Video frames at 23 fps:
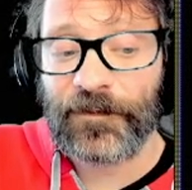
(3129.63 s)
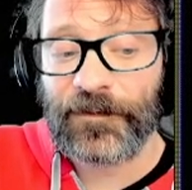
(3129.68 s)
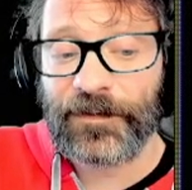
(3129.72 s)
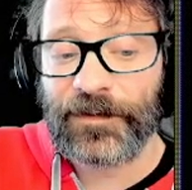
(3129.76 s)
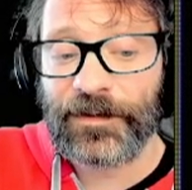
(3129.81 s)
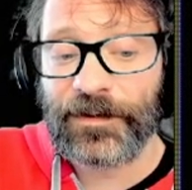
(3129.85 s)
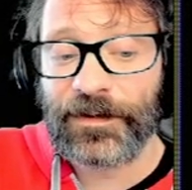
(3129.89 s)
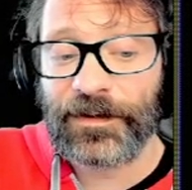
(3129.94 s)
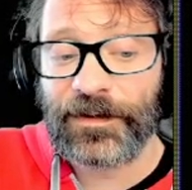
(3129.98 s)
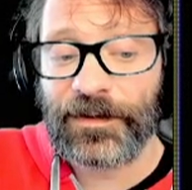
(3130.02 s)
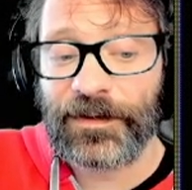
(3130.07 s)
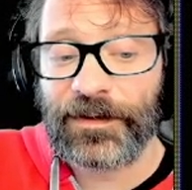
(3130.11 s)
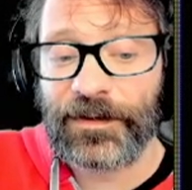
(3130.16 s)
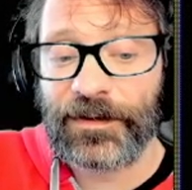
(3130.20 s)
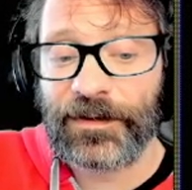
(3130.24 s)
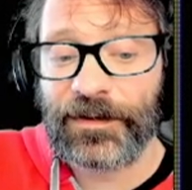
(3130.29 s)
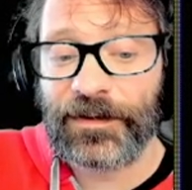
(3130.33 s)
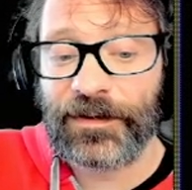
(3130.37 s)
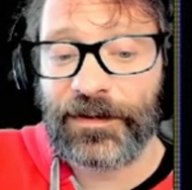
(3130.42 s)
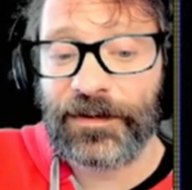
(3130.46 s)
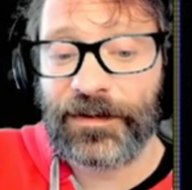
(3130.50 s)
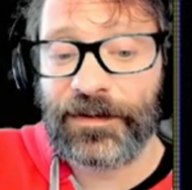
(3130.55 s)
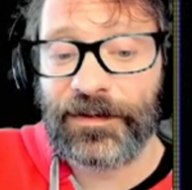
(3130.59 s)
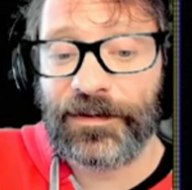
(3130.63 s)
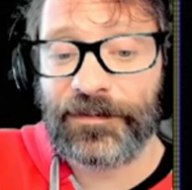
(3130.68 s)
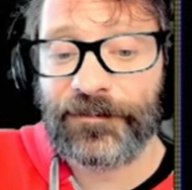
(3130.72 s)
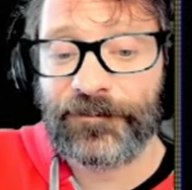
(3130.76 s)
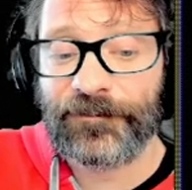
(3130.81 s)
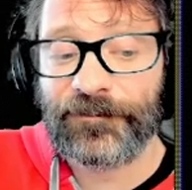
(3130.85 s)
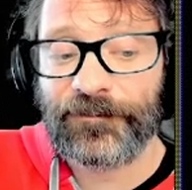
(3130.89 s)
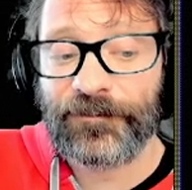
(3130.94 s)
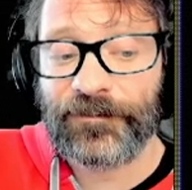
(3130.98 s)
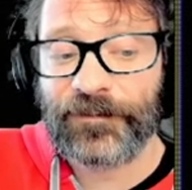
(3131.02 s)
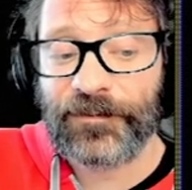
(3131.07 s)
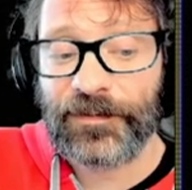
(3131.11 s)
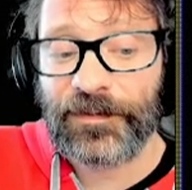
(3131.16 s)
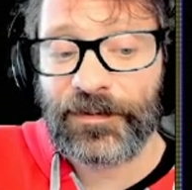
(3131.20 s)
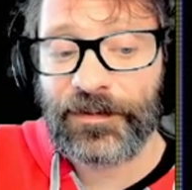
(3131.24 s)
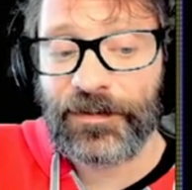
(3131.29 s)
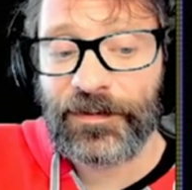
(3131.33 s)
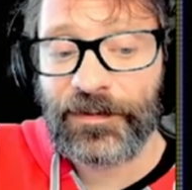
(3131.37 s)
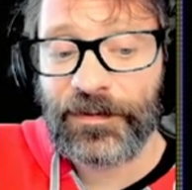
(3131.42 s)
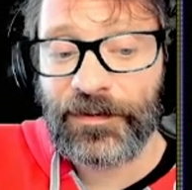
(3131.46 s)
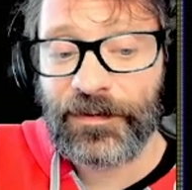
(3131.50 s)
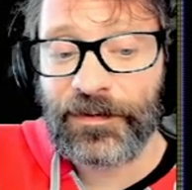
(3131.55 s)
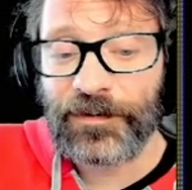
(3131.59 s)
Okay,
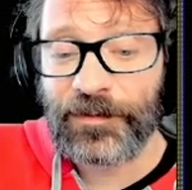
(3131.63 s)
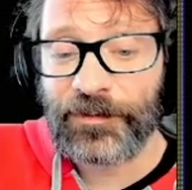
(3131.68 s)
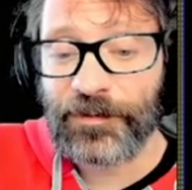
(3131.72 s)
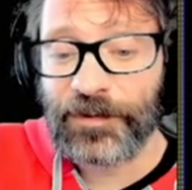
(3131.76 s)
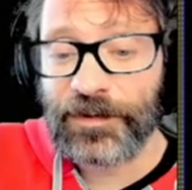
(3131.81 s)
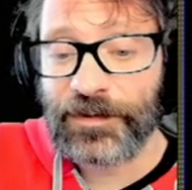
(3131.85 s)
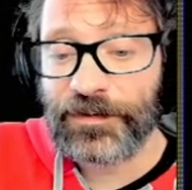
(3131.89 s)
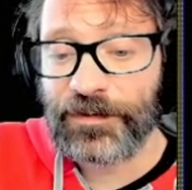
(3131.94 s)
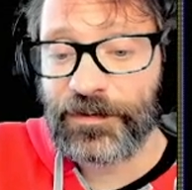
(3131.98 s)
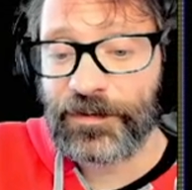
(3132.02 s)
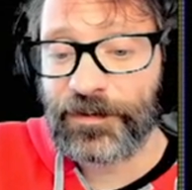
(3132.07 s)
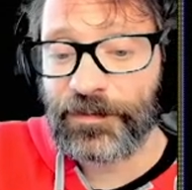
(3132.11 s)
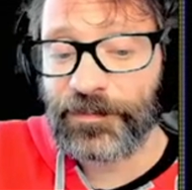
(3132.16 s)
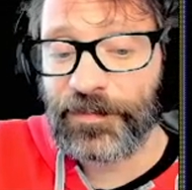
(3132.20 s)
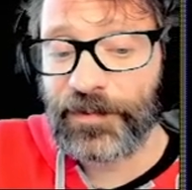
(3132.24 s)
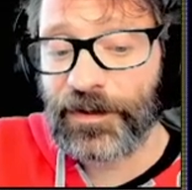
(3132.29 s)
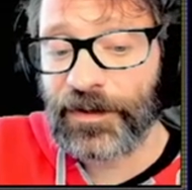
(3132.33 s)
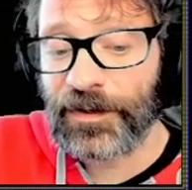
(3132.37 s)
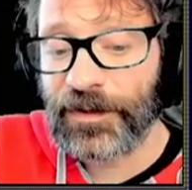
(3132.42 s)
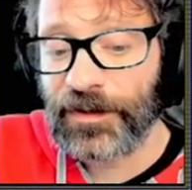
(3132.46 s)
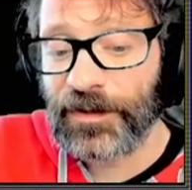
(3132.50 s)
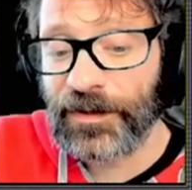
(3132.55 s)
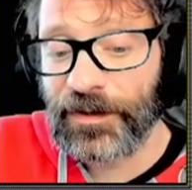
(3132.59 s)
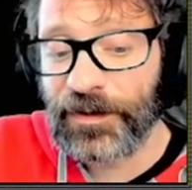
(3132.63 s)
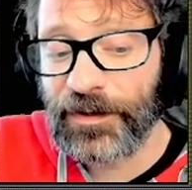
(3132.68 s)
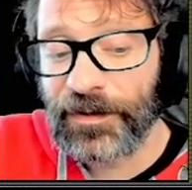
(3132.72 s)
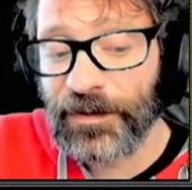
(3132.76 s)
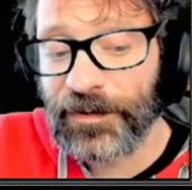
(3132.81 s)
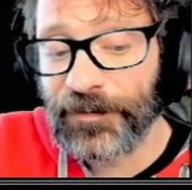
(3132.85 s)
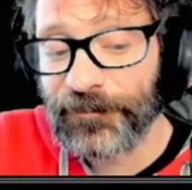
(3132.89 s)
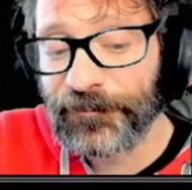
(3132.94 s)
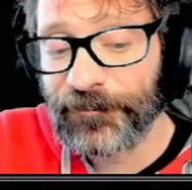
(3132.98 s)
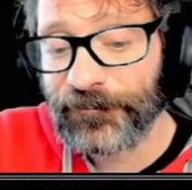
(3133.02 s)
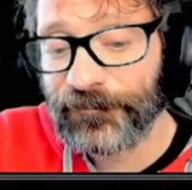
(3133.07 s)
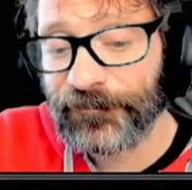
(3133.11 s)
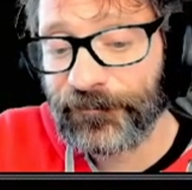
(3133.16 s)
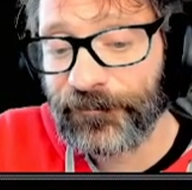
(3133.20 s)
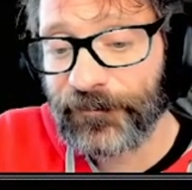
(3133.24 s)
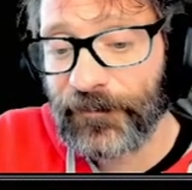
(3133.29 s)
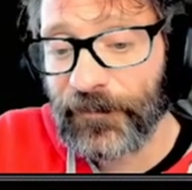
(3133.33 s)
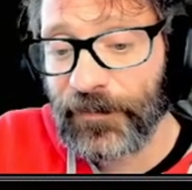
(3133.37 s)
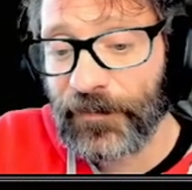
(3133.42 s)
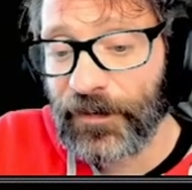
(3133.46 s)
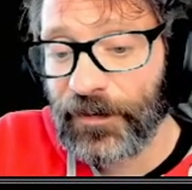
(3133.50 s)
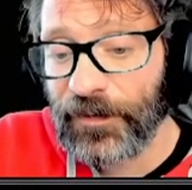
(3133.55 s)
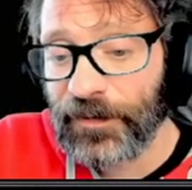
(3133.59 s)
so we head to the bar.
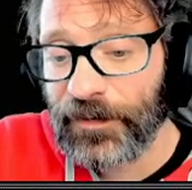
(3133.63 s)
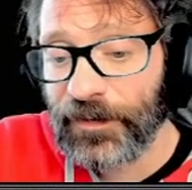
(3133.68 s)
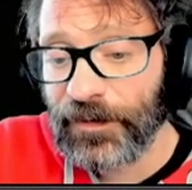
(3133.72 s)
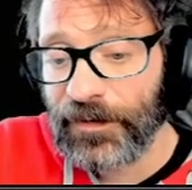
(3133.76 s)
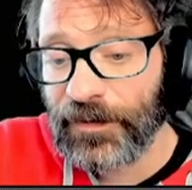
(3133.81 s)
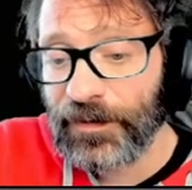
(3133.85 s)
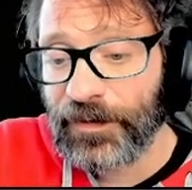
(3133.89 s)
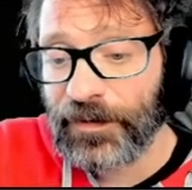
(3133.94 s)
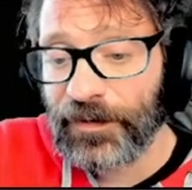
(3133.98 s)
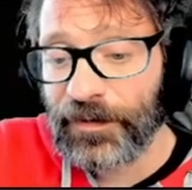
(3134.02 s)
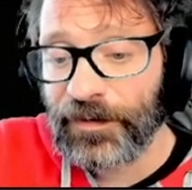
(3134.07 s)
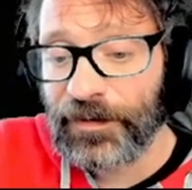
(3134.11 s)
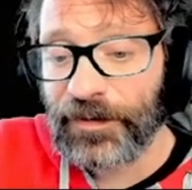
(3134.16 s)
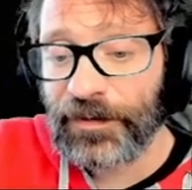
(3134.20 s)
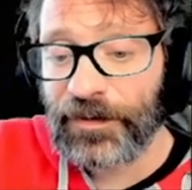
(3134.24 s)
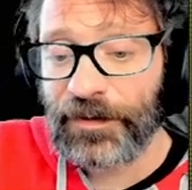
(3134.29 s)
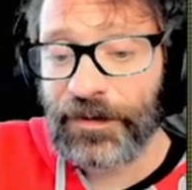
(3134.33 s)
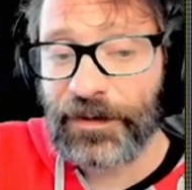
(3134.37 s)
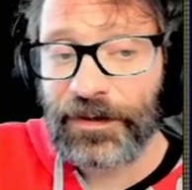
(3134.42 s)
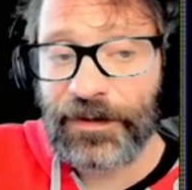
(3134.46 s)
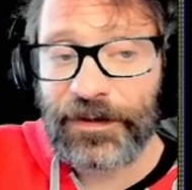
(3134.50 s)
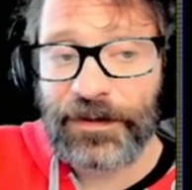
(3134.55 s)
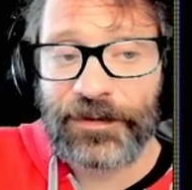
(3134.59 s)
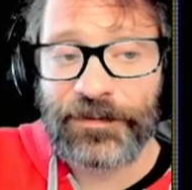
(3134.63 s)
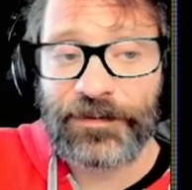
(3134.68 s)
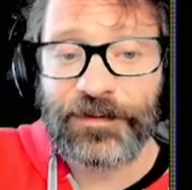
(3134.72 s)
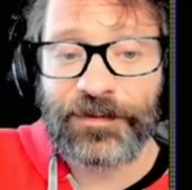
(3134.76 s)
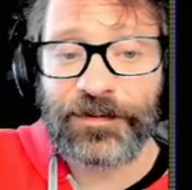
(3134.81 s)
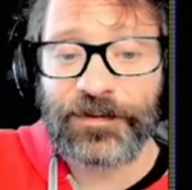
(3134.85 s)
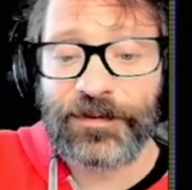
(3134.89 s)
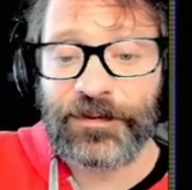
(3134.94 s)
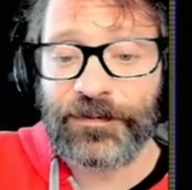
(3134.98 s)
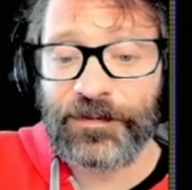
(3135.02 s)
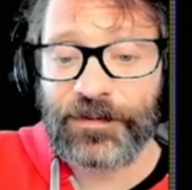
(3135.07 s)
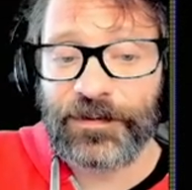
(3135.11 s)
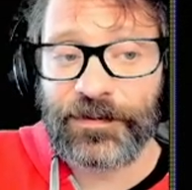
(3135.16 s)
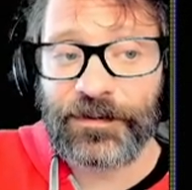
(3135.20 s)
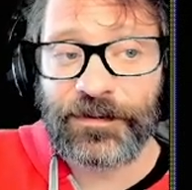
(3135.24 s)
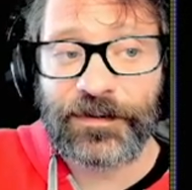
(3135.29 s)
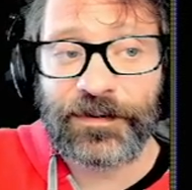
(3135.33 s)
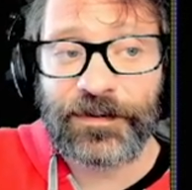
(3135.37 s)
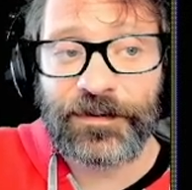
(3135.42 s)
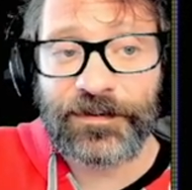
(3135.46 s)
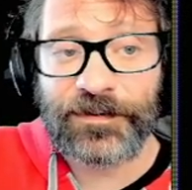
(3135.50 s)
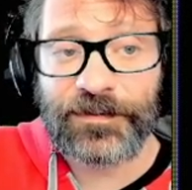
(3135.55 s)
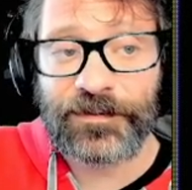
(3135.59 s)
Hire, and this will give us a
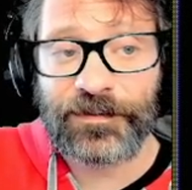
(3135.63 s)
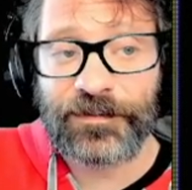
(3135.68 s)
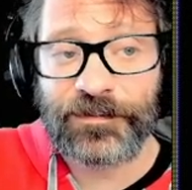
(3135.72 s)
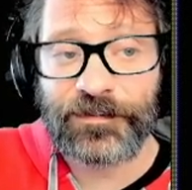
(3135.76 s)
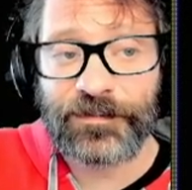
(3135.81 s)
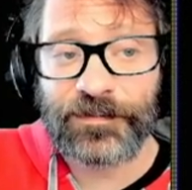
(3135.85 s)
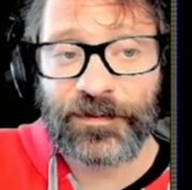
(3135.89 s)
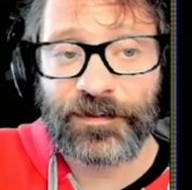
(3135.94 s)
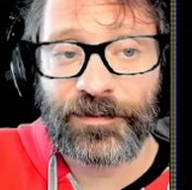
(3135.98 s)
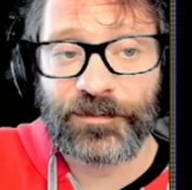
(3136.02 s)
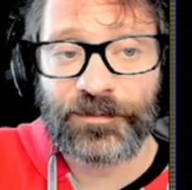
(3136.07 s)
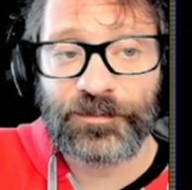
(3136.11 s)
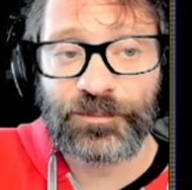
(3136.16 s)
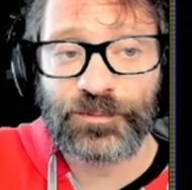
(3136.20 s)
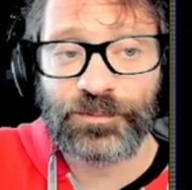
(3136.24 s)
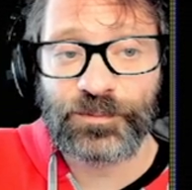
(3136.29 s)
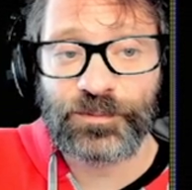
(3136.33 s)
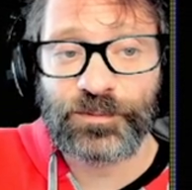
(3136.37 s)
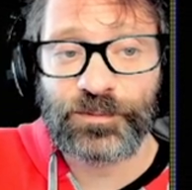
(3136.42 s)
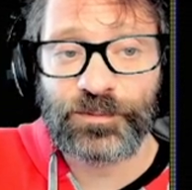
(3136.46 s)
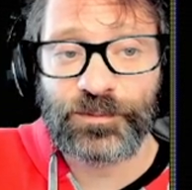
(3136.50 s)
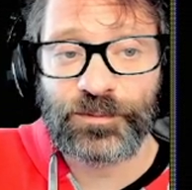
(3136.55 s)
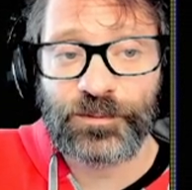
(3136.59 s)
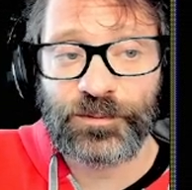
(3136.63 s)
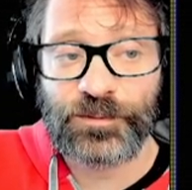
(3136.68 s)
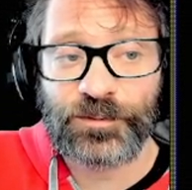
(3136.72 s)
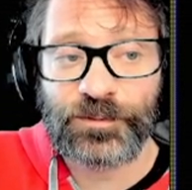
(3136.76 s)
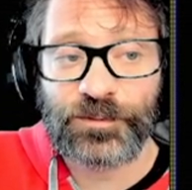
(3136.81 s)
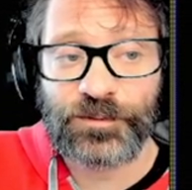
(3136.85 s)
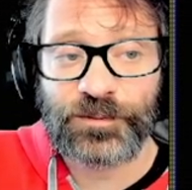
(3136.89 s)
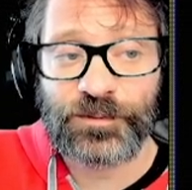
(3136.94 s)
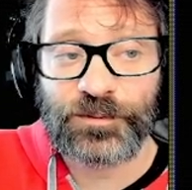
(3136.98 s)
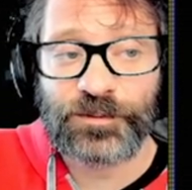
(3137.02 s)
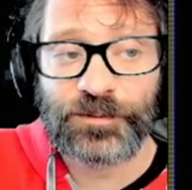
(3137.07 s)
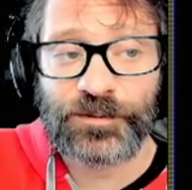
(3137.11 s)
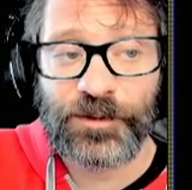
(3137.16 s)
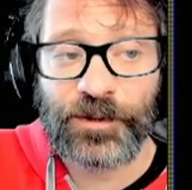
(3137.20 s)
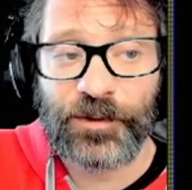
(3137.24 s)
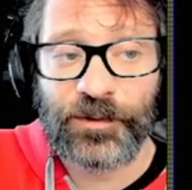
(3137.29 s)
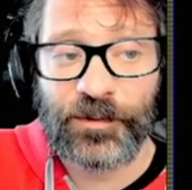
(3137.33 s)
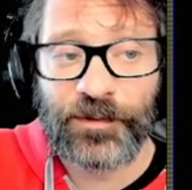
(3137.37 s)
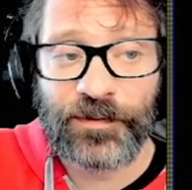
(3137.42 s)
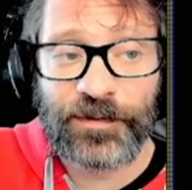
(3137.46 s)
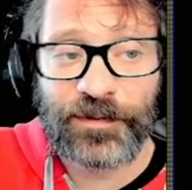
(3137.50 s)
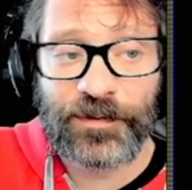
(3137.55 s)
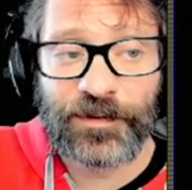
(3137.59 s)
list of
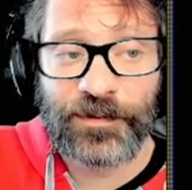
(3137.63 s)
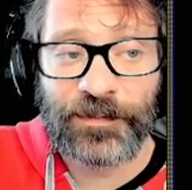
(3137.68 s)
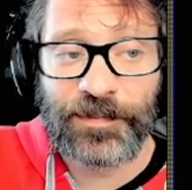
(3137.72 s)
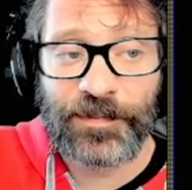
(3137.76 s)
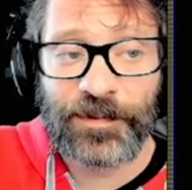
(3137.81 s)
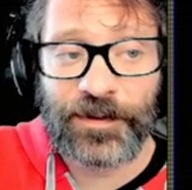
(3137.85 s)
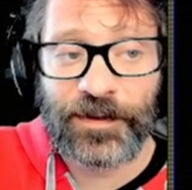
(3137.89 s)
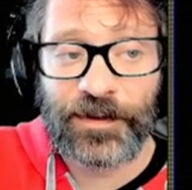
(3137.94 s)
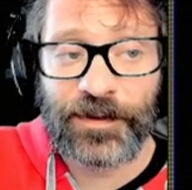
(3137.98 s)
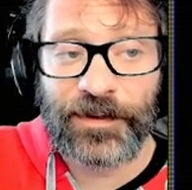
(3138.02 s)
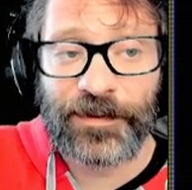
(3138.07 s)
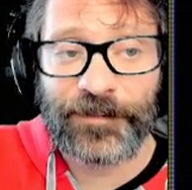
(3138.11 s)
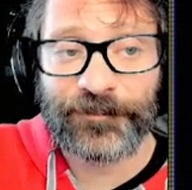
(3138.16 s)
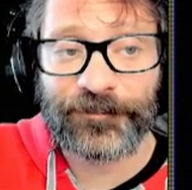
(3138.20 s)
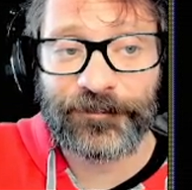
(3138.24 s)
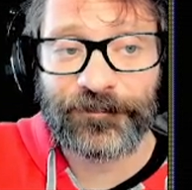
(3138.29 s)
who's in the bar.